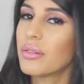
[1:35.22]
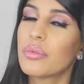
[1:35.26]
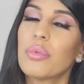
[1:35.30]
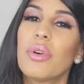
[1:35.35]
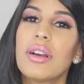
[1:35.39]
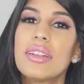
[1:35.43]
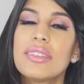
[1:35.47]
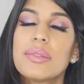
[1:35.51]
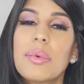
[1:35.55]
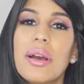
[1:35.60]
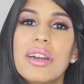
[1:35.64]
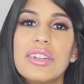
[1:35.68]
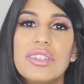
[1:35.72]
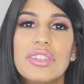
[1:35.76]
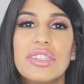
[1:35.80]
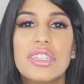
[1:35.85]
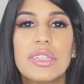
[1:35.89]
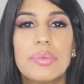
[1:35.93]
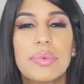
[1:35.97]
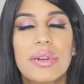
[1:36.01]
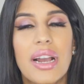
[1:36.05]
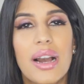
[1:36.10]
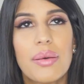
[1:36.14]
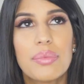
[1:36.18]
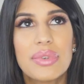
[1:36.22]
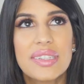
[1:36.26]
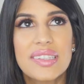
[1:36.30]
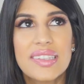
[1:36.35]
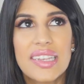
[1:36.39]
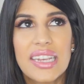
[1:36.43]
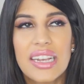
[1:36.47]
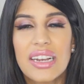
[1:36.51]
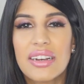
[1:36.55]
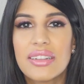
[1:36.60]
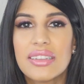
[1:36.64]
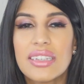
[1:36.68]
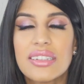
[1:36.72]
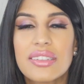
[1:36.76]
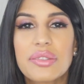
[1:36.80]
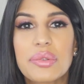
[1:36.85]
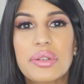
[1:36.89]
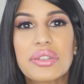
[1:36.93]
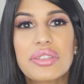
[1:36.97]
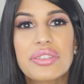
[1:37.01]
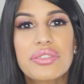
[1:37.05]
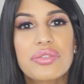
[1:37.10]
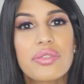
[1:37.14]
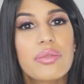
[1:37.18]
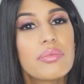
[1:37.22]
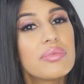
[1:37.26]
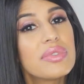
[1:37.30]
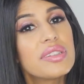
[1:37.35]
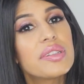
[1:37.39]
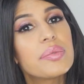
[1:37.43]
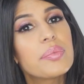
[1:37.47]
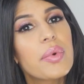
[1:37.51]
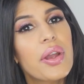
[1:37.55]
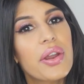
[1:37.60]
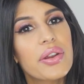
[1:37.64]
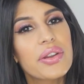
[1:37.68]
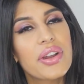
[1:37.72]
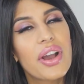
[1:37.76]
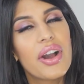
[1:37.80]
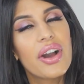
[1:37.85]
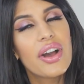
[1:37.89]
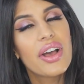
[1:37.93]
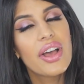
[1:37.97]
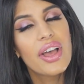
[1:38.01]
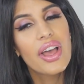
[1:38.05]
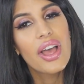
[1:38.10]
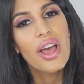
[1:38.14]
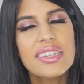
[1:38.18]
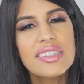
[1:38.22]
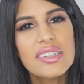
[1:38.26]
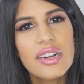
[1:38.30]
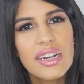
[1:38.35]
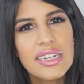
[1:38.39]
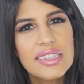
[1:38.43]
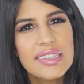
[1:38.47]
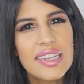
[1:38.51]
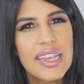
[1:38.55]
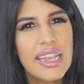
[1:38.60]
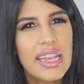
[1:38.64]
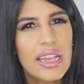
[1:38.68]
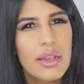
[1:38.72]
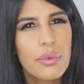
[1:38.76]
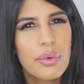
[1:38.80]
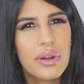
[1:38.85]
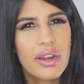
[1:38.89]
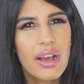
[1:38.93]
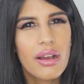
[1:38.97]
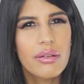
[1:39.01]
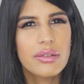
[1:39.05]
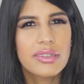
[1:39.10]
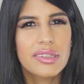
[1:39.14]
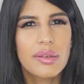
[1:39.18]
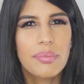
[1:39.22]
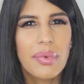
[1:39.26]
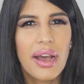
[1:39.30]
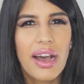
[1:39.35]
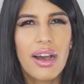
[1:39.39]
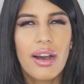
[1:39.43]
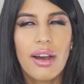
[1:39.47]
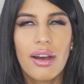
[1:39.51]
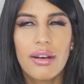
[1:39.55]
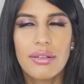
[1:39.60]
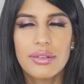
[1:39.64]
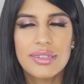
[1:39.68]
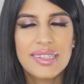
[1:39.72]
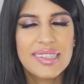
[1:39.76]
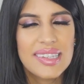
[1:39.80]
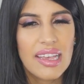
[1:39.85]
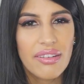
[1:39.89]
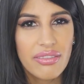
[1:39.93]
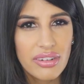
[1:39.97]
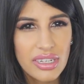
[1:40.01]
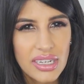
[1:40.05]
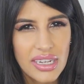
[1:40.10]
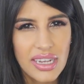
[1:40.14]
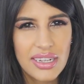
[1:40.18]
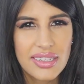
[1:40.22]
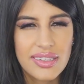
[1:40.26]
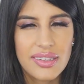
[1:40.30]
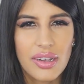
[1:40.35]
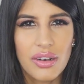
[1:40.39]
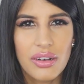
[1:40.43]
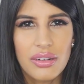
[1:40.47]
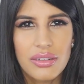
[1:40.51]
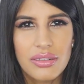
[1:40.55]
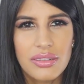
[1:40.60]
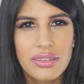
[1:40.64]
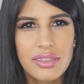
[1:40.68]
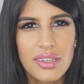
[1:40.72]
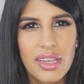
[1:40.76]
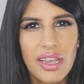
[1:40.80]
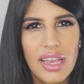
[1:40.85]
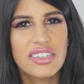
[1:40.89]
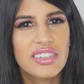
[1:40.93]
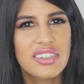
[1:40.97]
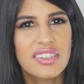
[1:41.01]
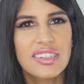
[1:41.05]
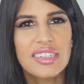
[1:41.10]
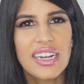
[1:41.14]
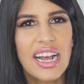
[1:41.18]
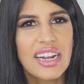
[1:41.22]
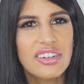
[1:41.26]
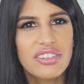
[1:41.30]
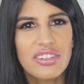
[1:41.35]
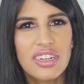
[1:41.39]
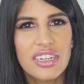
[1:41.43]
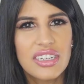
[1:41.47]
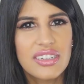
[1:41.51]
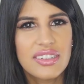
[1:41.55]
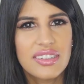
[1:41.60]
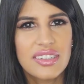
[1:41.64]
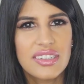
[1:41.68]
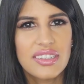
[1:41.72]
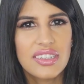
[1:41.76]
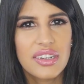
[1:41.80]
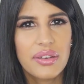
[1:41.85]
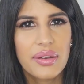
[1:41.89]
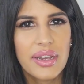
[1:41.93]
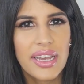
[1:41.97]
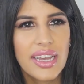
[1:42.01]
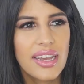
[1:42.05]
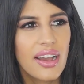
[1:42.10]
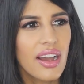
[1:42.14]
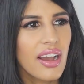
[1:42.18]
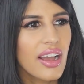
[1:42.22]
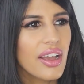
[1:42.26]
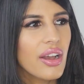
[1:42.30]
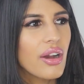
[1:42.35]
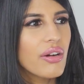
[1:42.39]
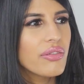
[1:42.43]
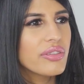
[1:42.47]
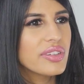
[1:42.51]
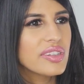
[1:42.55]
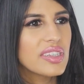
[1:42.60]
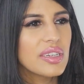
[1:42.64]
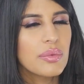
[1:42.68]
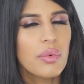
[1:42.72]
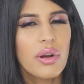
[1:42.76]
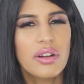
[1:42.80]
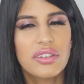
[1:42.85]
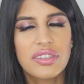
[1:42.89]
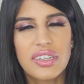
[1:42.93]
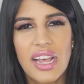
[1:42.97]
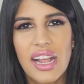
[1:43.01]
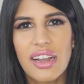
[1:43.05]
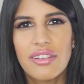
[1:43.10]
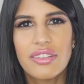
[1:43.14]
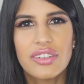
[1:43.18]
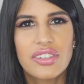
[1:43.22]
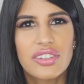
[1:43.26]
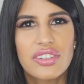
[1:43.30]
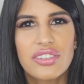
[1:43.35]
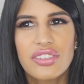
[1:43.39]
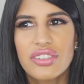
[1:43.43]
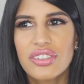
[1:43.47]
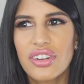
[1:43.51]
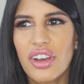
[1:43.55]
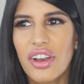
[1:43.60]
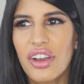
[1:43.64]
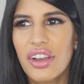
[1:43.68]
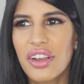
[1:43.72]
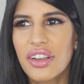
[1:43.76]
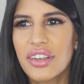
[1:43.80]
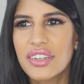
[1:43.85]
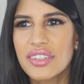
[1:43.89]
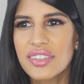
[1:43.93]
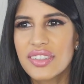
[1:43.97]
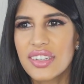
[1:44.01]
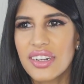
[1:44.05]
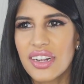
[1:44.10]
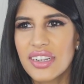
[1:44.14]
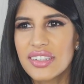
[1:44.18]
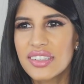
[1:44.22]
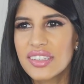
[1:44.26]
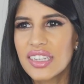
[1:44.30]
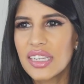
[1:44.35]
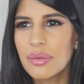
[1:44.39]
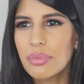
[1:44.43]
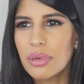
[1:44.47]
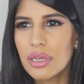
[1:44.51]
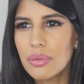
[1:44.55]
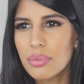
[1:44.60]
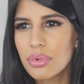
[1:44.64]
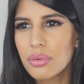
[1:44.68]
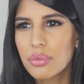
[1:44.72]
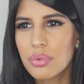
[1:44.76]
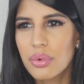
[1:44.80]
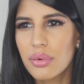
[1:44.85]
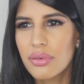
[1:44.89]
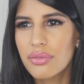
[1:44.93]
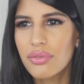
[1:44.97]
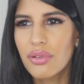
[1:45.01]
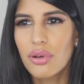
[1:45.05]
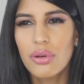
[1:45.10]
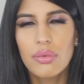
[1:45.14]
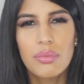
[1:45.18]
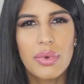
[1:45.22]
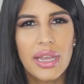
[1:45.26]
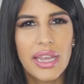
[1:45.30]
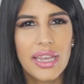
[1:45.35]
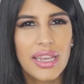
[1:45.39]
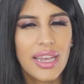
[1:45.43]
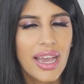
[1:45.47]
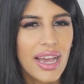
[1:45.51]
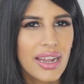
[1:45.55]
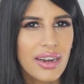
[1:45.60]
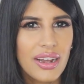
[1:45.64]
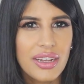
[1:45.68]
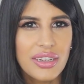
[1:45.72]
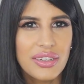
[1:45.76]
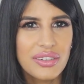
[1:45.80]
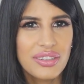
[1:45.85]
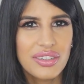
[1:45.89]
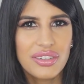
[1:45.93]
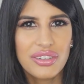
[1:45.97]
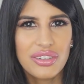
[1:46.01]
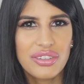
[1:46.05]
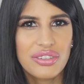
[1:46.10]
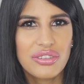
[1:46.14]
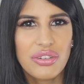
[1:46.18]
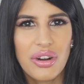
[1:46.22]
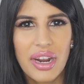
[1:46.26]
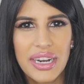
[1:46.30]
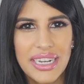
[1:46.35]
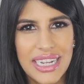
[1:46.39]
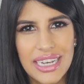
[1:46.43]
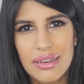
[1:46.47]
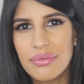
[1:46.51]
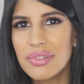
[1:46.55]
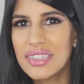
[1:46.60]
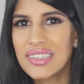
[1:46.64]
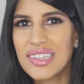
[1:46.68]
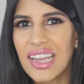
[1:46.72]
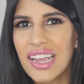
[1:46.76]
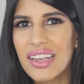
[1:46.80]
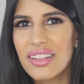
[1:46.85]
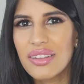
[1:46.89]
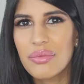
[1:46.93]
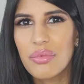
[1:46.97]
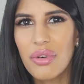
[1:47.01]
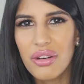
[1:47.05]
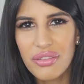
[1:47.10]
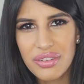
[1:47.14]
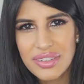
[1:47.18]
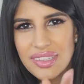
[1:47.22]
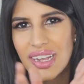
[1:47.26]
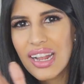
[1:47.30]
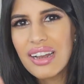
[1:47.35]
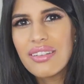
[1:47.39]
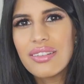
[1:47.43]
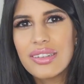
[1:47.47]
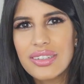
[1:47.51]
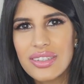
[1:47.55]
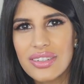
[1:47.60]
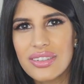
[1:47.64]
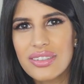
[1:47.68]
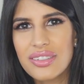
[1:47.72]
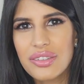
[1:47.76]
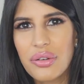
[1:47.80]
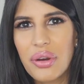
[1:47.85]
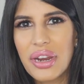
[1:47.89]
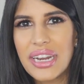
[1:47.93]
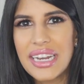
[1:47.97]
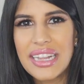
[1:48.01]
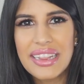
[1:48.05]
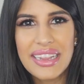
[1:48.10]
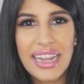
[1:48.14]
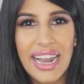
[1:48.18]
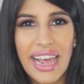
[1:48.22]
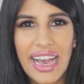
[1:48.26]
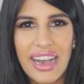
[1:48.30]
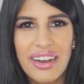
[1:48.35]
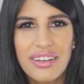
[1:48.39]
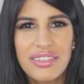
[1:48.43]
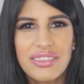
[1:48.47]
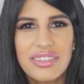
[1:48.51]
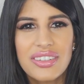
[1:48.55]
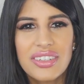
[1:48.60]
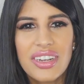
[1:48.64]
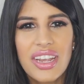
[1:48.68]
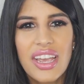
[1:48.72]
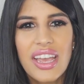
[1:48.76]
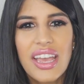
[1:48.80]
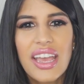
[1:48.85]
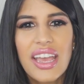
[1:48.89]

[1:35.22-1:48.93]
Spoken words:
What inspired you to become a singer? And this one's from Simona. I started singing when I was about 7 years old. I just naturally used to do it. I obviously watch television shows and I see people performing, and I used to just try and imitate them off a television screen in the lounge.